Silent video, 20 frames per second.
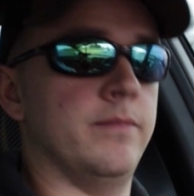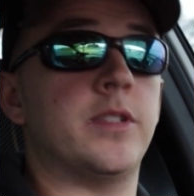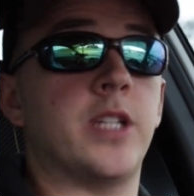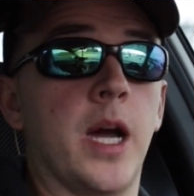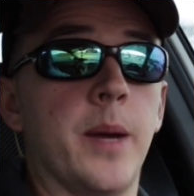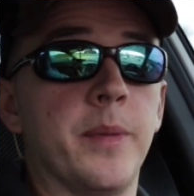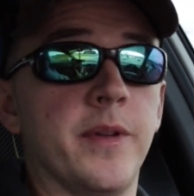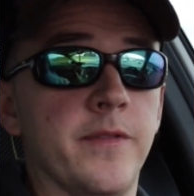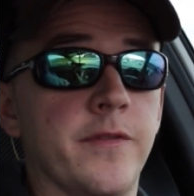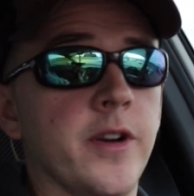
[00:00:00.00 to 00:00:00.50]

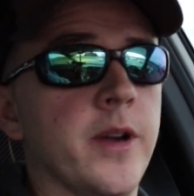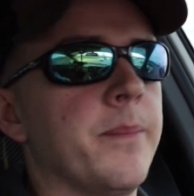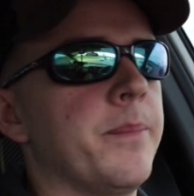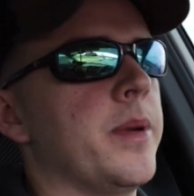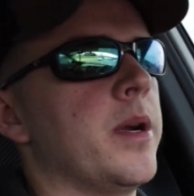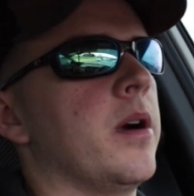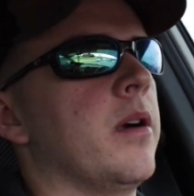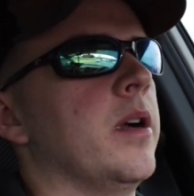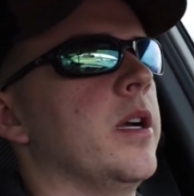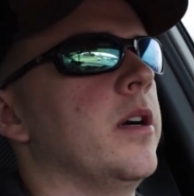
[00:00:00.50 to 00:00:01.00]
coming from
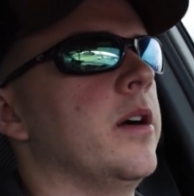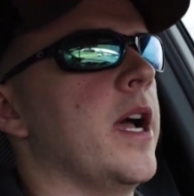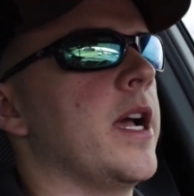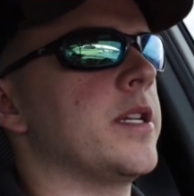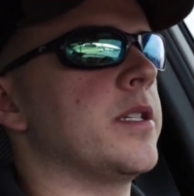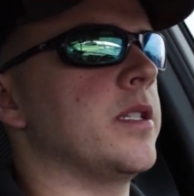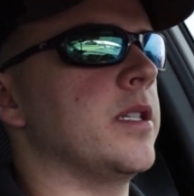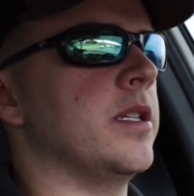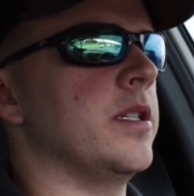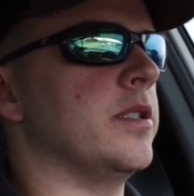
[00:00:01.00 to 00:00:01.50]
PRL
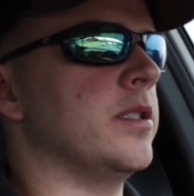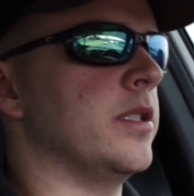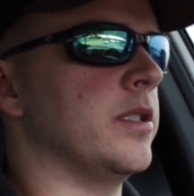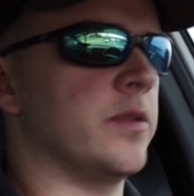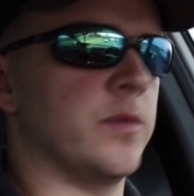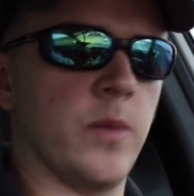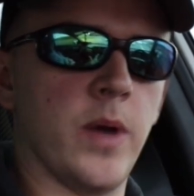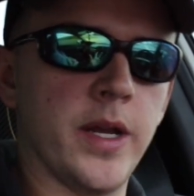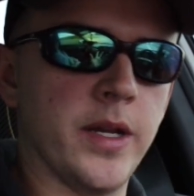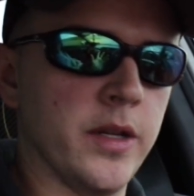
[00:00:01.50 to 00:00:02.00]
actually,
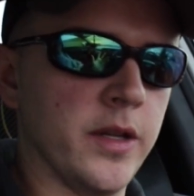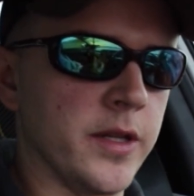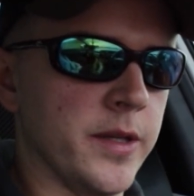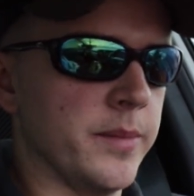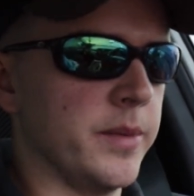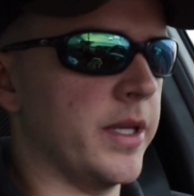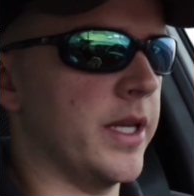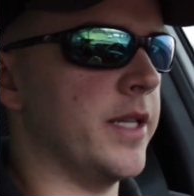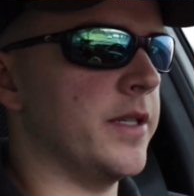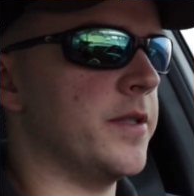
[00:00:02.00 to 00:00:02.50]
just waiting on
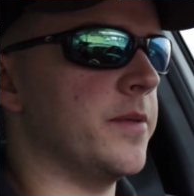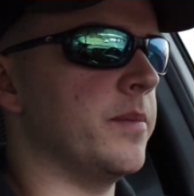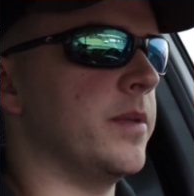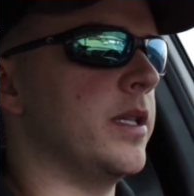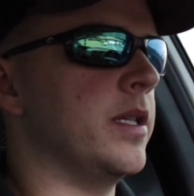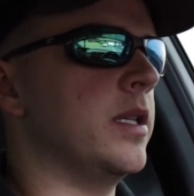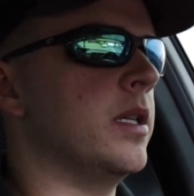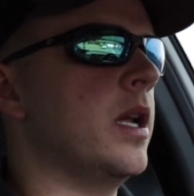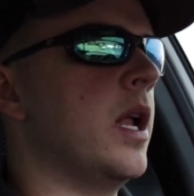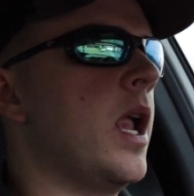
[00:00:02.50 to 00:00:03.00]
them to get to
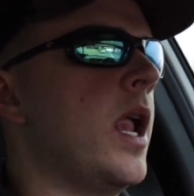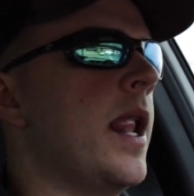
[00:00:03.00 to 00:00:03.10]
me.